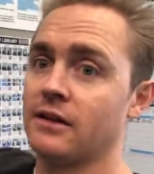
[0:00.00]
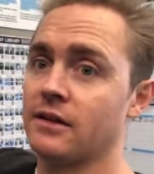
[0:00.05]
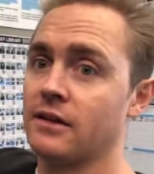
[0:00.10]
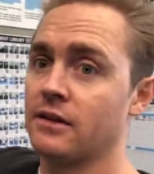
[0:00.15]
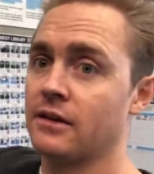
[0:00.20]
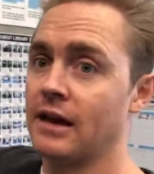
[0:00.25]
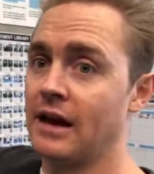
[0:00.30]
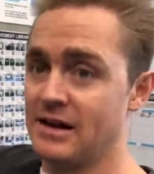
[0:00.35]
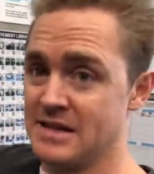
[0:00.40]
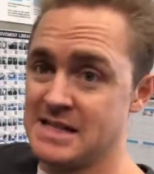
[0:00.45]

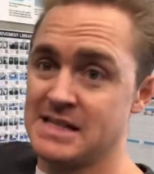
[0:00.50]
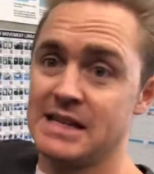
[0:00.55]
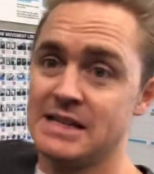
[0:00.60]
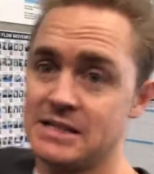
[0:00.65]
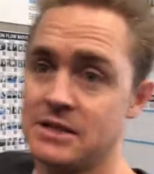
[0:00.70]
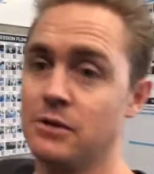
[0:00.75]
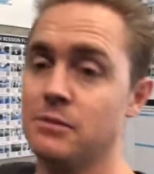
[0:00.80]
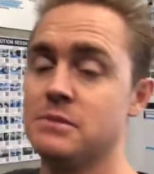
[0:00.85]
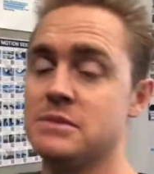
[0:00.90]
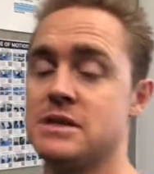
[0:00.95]
our
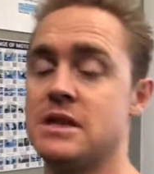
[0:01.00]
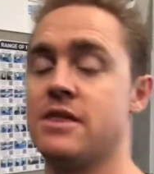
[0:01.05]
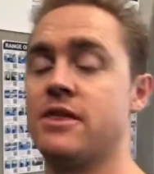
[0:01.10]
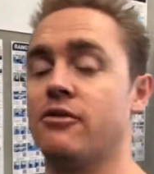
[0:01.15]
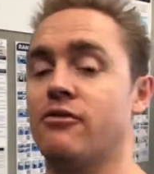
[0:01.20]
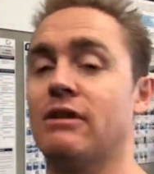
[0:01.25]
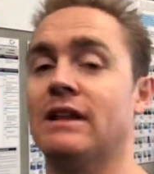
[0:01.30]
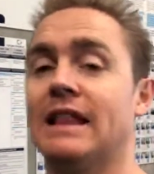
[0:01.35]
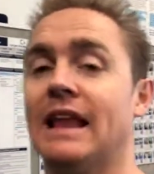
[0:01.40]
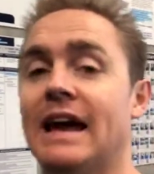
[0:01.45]
systems that
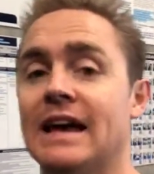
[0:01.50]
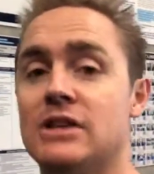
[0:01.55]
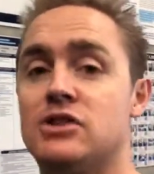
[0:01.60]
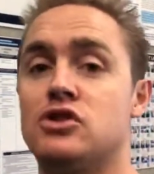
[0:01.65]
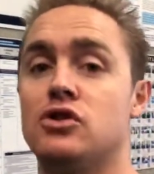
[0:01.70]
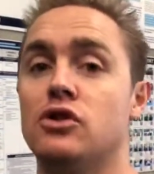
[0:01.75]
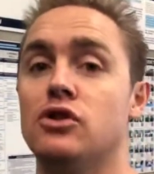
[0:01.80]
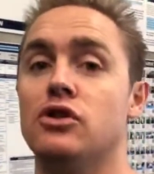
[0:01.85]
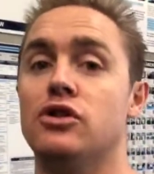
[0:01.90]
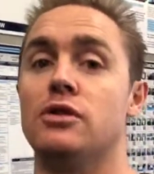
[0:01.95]
relate
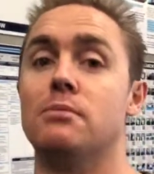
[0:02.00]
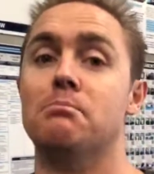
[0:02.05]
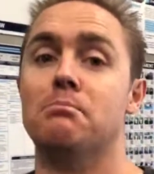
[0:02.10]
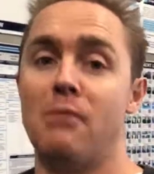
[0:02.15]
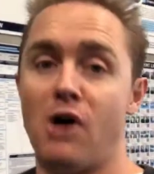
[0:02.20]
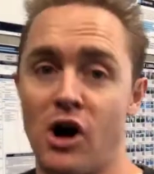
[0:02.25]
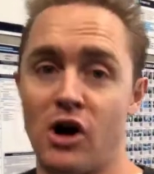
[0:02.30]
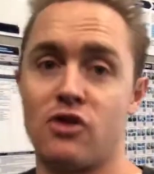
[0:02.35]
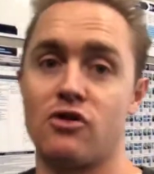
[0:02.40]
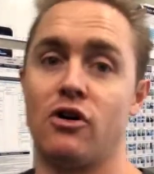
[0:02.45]
to the
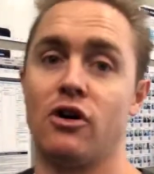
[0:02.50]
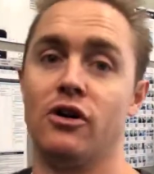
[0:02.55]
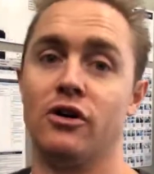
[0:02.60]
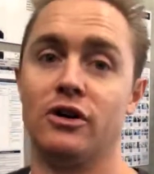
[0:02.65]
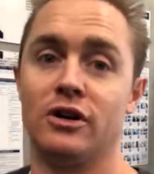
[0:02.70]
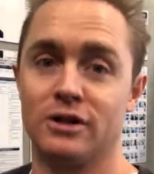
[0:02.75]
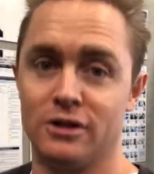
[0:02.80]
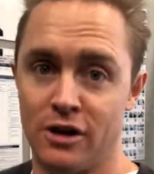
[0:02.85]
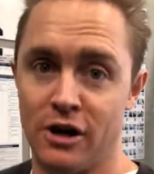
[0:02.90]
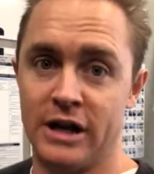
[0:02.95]
micro
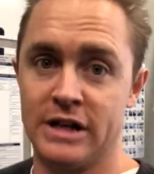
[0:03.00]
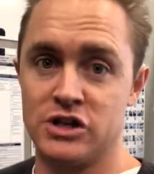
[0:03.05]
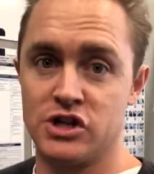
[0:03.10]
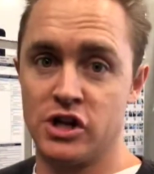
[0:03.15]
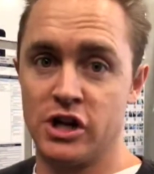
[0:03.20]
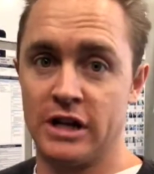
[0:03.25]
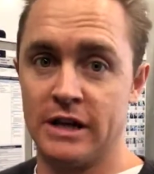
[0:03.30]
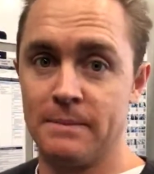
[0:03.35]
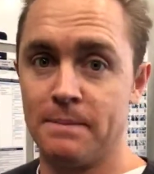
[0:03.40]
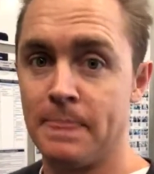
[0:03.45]
client
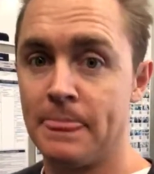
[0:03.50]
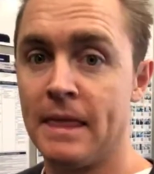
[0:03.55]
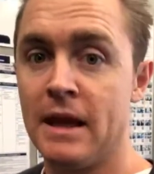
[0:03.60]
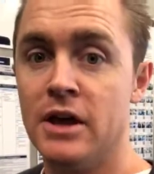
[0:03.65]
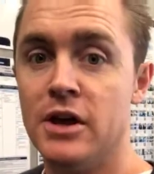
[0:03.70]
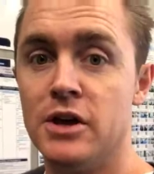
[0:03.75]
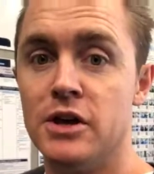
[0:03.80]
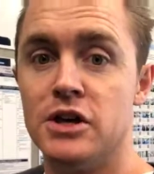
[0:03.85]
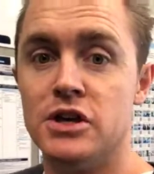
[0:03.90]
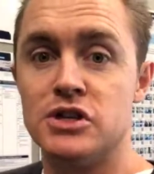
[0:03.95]
journey.
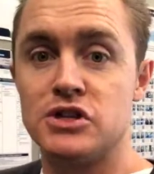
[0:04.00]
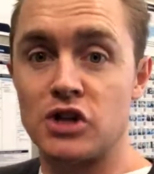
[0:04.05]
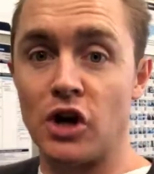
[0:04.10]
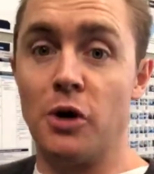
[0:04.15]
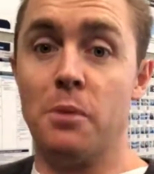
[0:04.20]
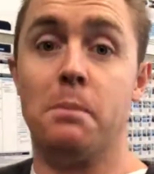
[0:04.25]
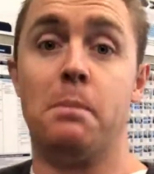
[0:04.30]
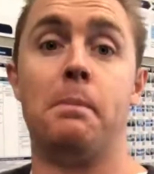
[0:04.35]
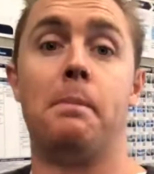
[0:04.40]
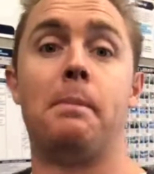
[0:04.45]
So
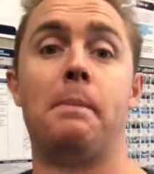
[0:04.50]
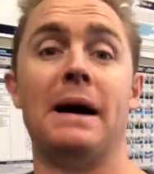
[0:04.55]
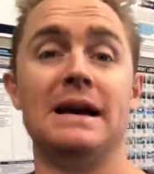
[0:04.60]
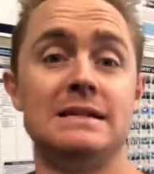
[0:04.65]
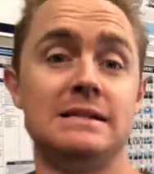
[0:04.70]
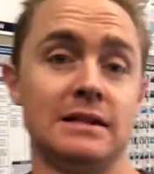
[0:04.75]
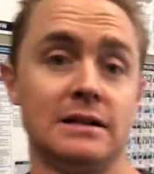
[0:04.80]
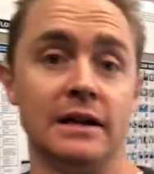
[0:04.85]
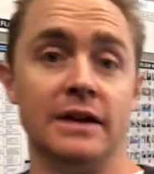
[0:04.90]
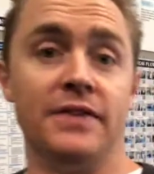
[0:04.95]

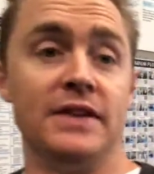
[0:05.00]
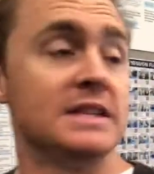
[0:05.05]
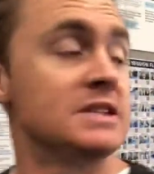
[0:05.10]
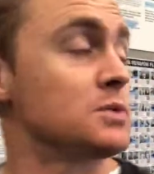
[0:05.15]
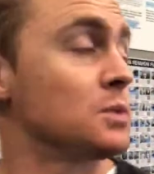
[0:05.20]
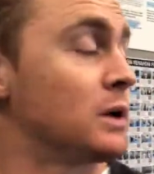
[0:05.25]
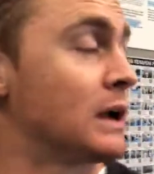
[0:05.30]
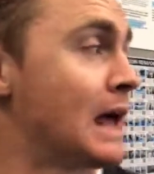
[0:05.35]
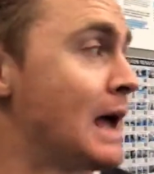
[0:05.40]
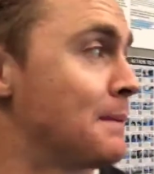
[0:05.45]
basically, this is
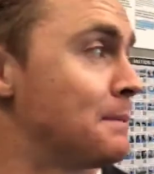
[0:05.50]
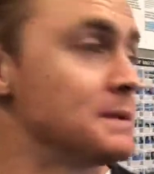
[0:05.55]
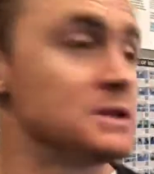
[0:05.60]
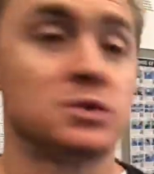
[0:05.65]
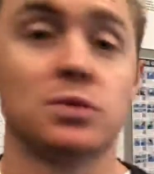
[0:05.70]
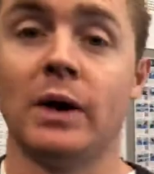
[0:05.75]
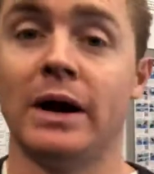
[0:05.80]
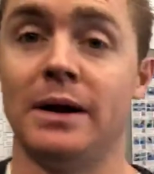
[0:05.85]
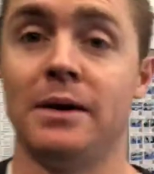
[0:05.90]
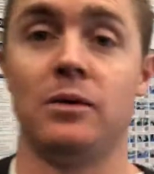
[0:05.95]
what happens
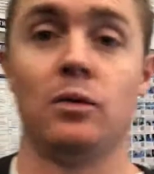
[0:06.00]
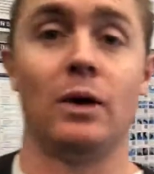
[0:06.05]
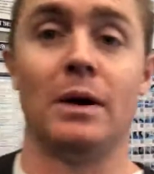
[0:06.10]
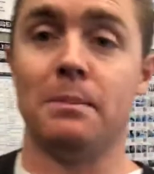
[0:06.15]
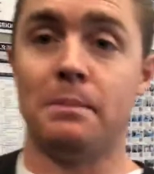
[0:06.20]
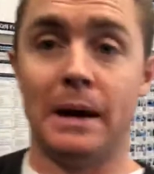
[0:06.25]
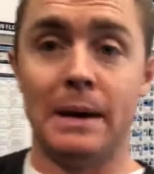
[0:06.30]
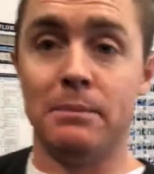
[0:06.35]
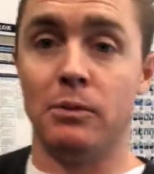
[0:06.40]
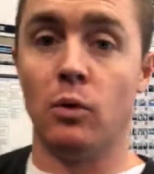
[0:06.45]
when, when
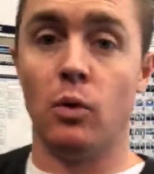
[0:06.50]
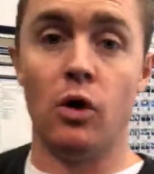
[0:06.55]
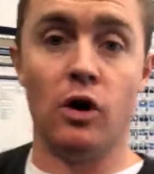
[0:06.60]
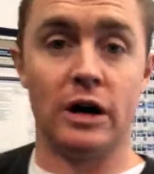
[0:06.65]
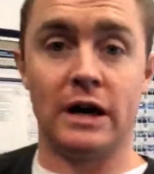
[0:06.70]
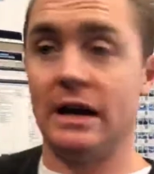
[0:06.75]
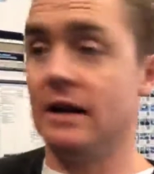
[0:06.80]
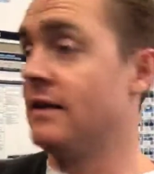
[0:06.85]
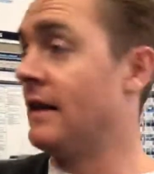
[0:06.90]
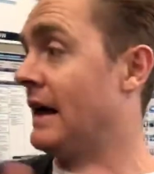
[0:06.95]
people
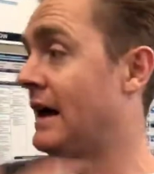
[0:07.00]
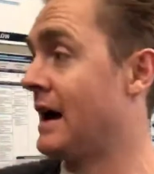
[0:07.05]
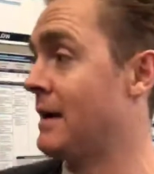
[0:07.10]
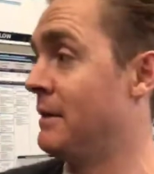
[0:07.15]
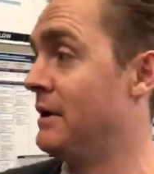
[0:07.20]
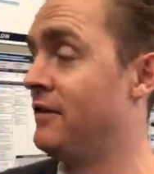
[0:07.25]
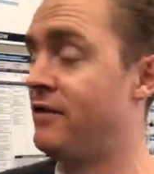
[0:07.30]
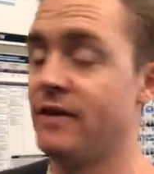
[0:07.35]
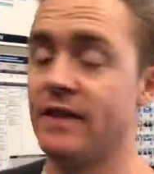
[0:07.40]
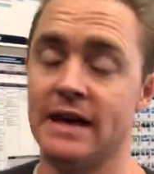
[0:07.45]
walk in, they come
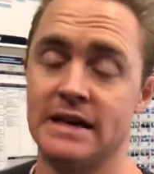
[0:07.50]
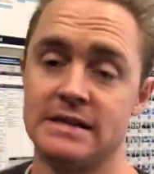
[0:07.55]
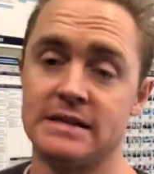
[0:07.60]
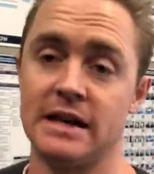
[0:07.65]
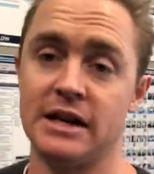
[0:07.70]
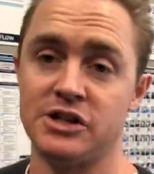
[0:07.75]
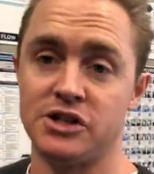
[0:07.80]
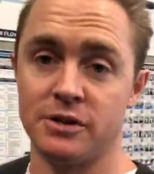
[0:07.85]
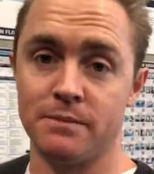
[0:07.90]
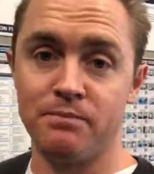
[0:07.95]
in for their
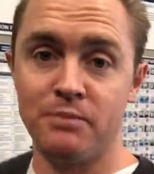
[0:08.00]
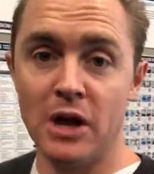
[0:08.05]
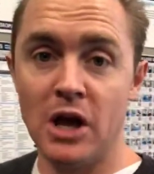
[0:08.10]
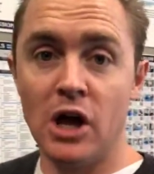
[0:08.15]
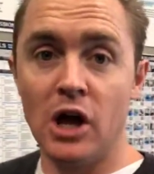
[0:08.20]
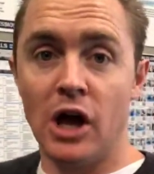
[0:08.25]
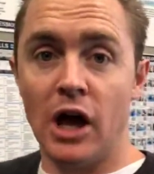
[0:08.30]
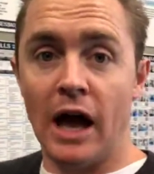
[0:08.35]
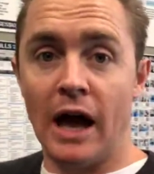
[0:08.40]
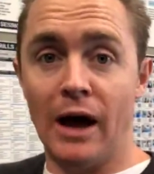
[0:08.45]
session.
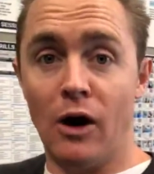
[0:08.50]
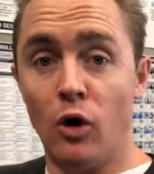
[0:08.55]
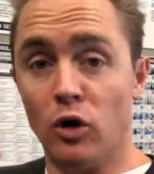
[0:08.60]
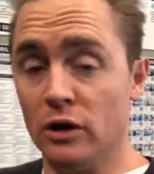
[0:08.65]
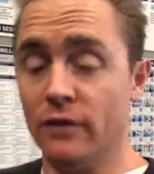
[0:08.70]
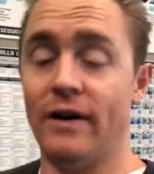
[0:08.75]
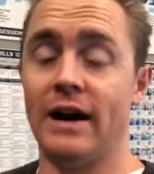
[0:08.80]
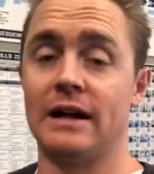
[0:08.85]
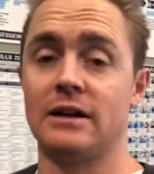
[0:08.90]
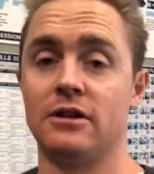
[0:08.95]
Uh, all
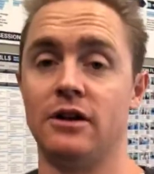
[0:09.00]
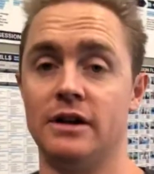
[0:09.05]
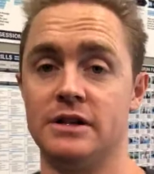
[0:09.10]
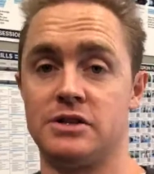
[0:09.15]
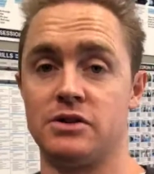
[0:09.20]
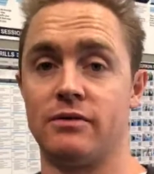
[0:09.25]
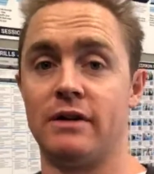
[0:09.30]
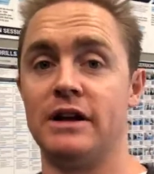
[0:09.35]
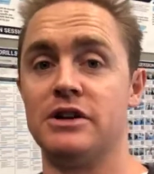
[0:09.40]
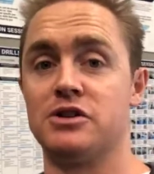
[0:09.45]
of our clients
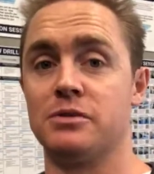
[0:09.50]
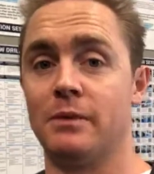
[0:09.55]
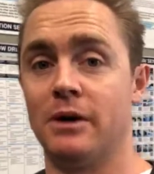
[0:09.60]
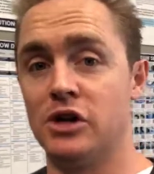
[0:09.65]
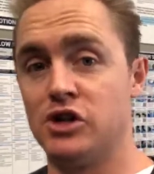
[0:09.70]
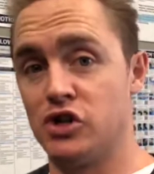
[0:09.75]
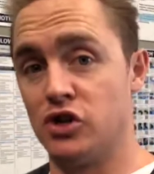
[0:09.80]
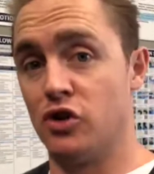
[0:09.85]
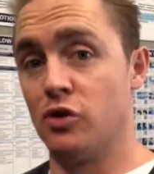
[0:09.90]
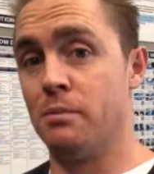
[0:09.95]
at Range of
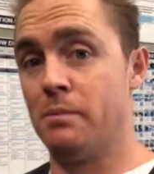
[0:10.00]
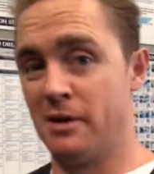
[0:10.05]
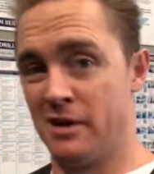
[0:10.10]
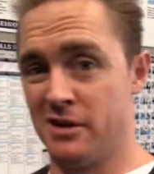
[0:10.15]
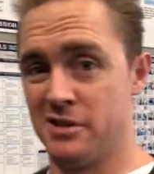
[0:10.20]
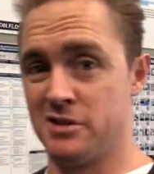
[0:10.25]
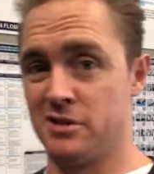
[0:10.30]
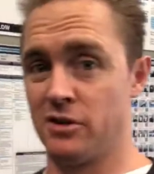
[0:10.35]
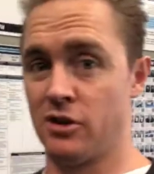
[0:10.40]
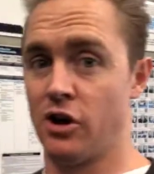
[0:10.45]
Motion do
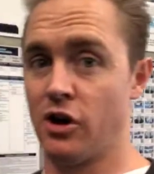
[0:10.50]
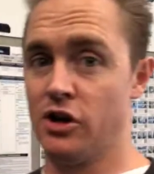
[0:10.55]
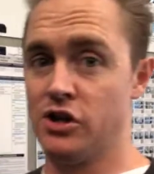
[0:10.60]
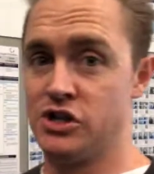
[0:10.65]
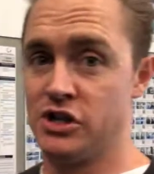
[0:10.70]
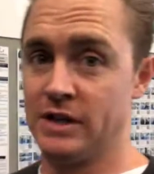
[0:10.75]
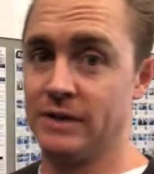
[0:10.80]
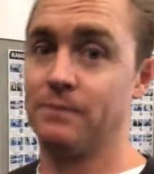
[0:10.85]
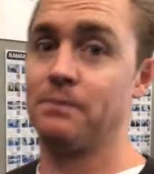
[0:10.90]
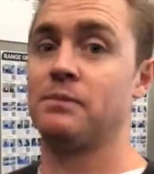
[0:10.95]
personal
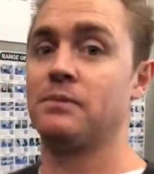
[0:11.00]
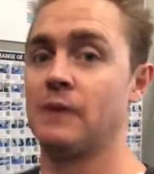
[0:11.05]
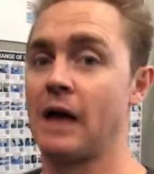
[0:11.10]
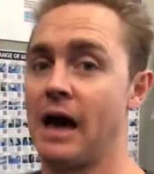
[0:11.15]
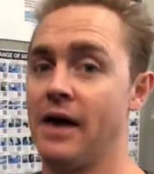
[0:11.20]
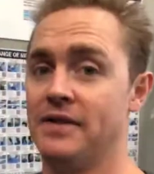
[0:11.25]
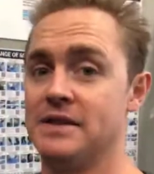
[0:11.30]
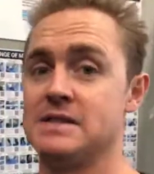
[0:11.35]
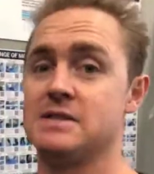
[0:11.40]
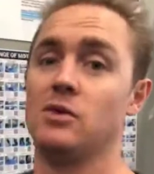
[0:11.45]
coaching. Uh,
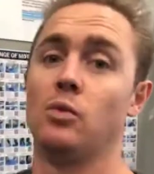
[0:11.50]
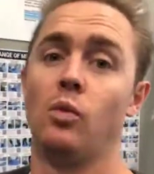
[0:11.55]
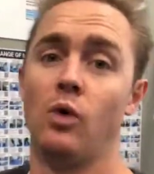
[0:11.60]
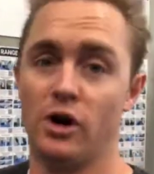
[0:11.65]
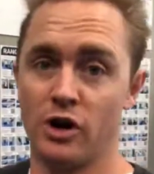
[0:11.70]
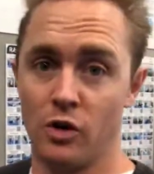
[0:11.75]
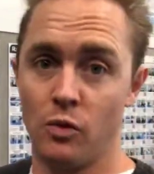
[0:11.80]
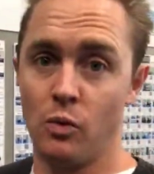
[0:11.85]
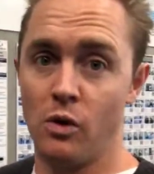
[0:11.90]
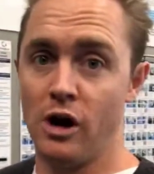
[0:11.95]
this is a one
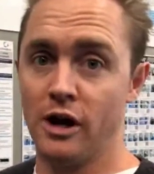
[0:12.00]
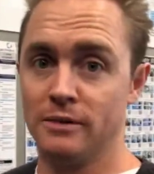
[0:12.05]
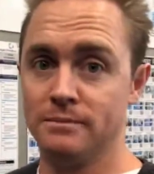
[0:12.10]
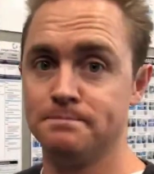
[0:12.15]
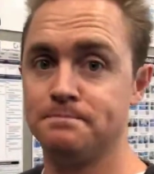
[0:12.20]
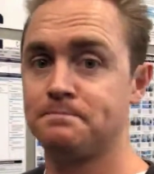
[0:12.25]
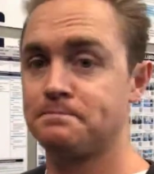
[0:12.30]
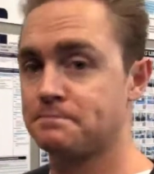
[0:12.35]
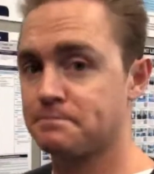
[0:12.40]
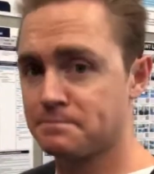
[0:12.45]
on one
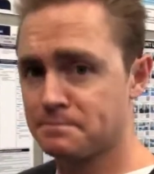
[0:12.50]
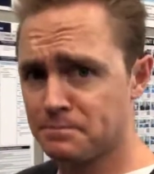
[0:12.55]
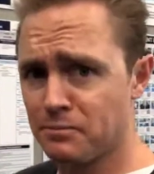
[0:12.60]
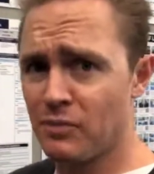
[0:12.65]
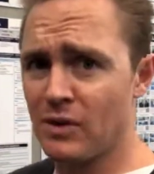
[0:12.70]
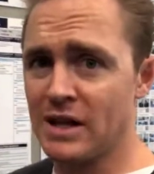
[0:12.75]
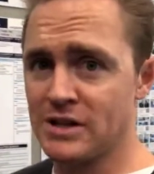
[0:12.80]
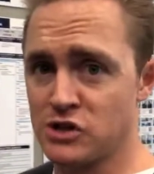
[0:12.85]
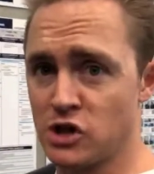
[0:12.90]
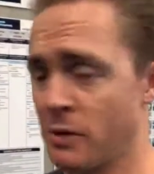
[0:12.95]

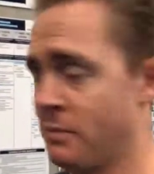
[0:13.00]
type